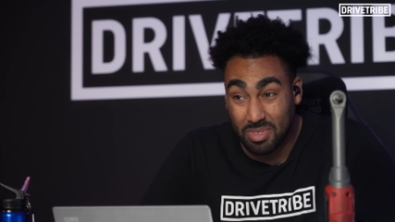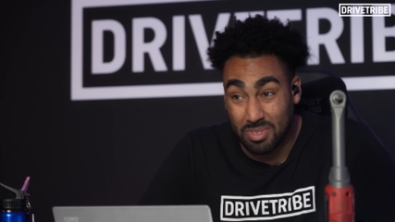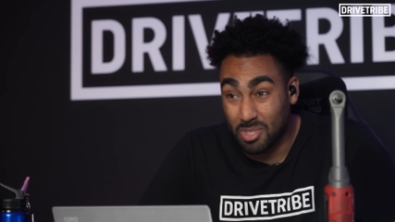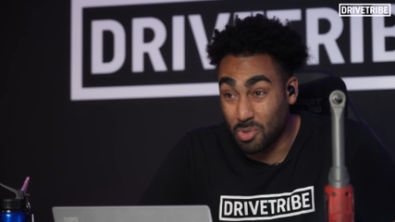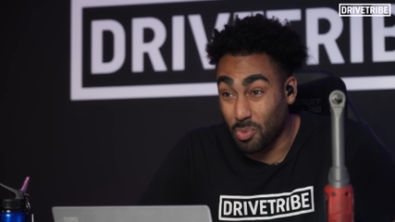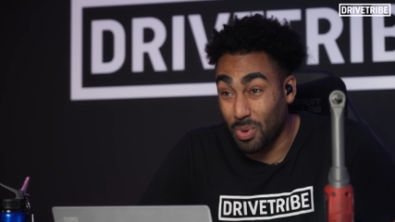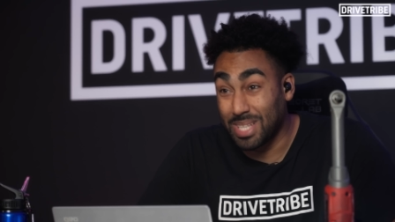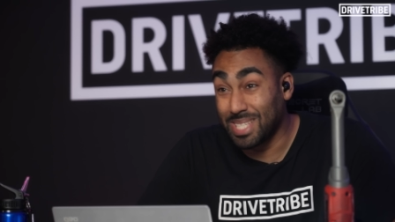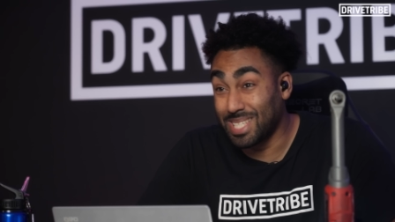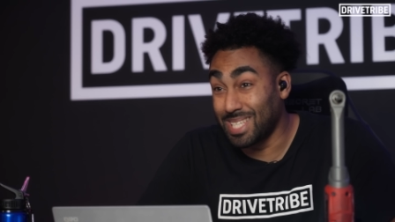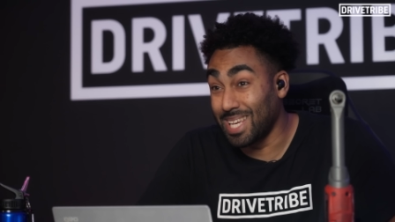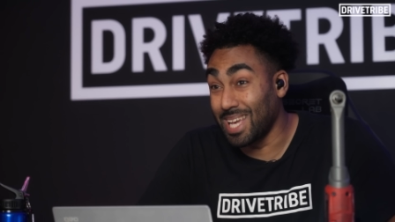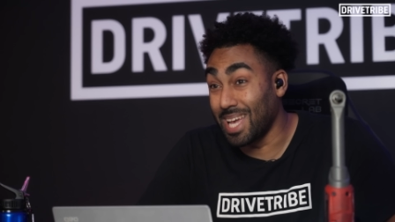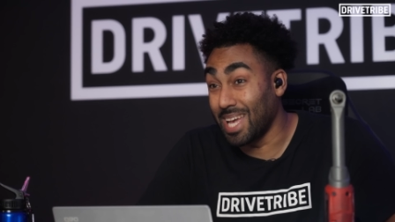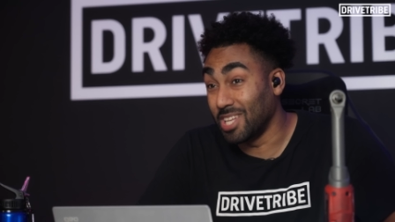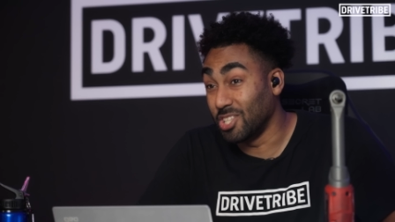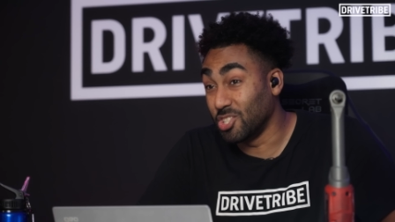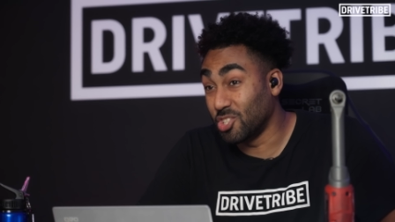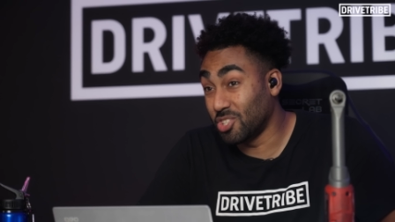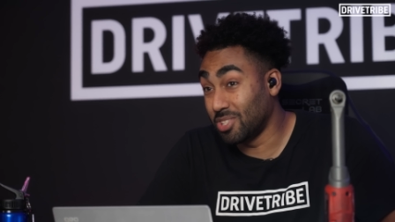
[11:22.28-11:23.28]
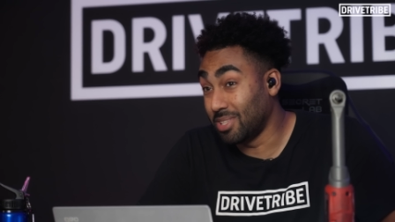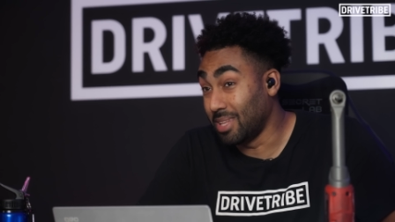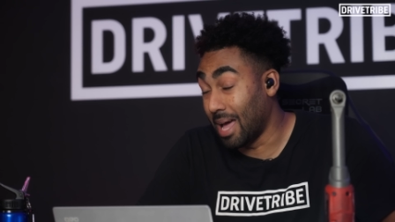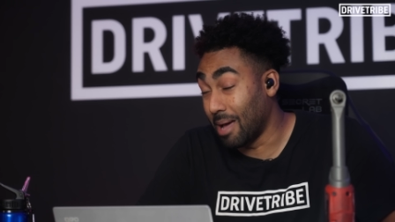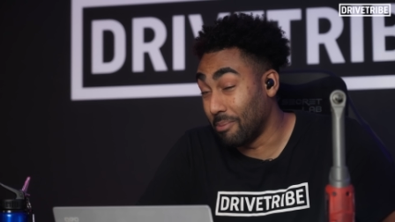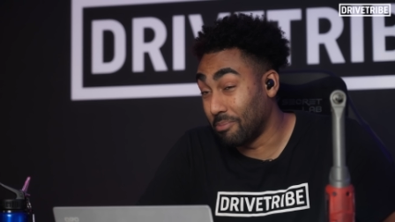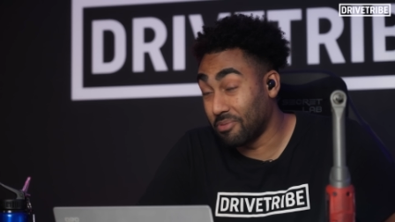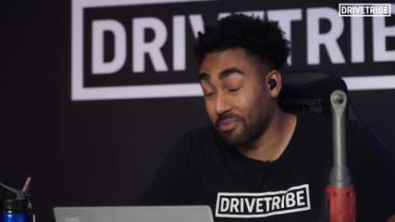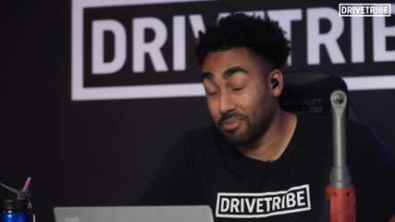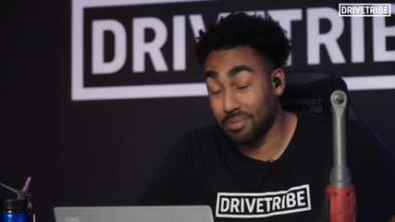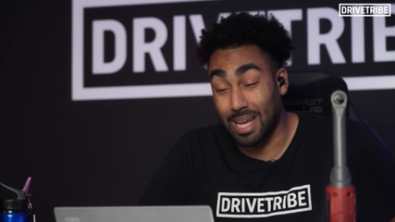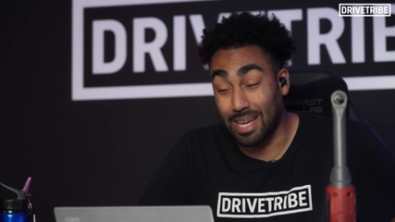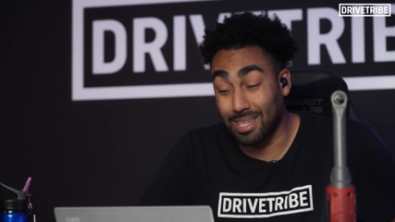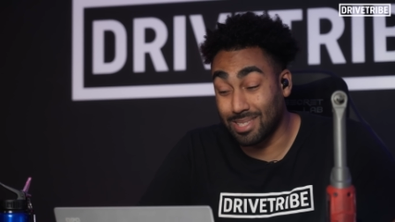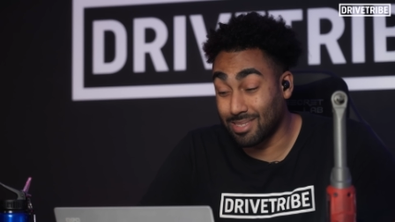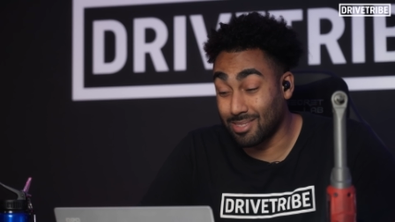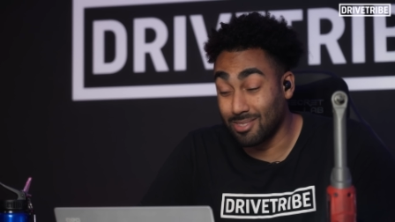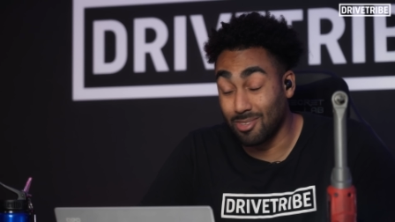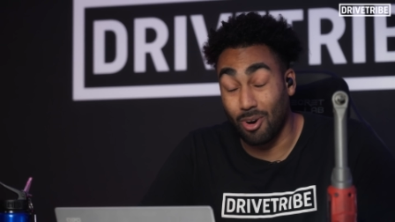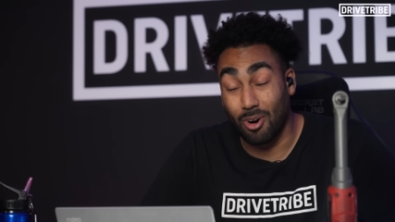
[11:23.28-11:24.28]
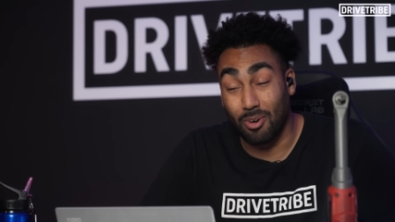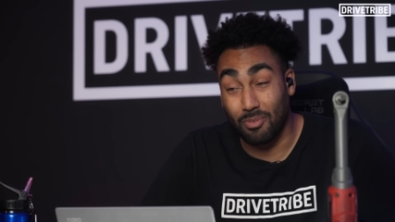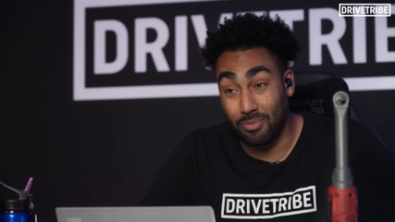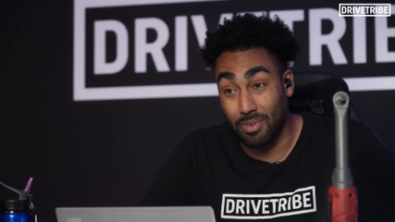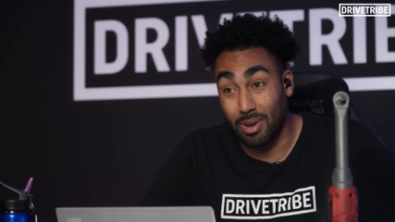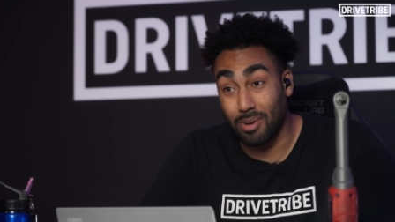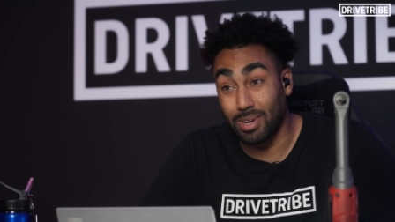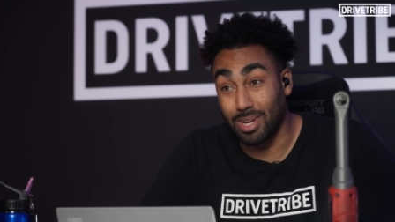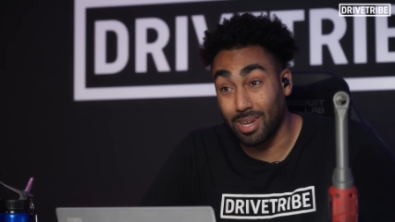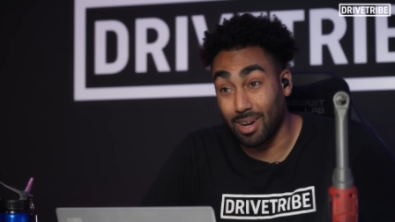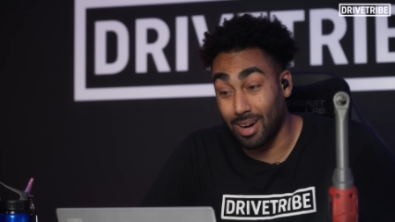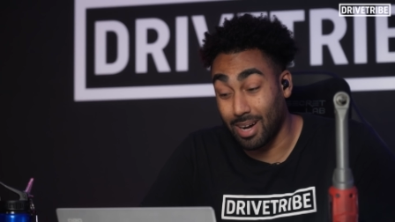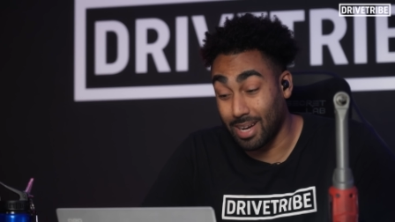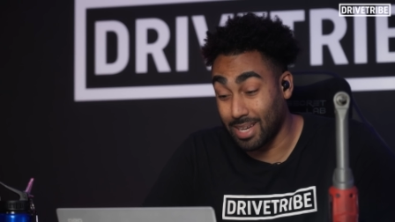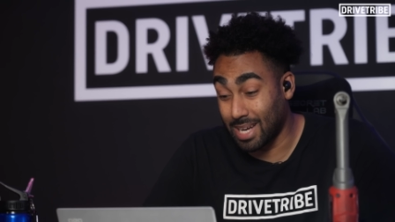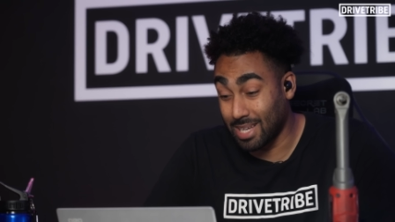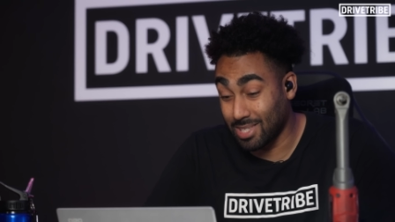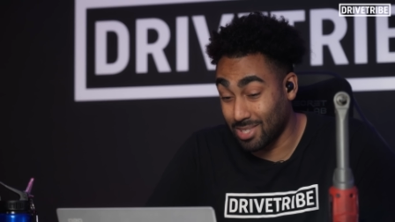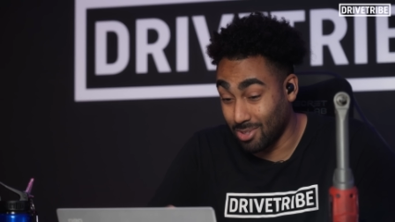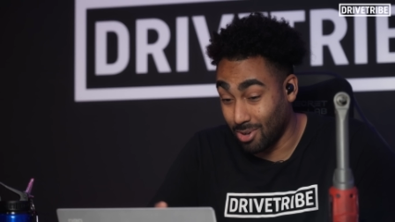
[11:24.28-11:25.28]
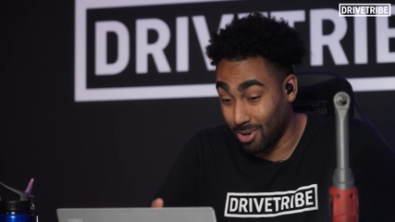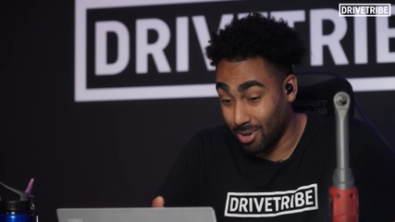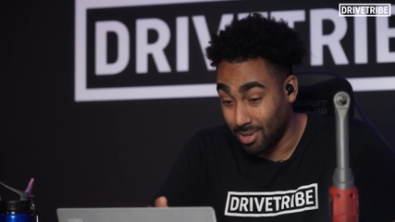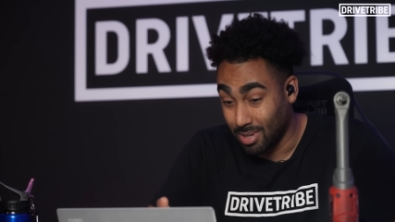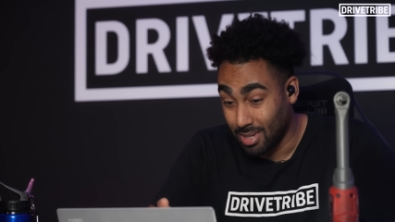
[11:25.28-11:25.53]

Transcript: 20-inch depth. That's not very high. That's not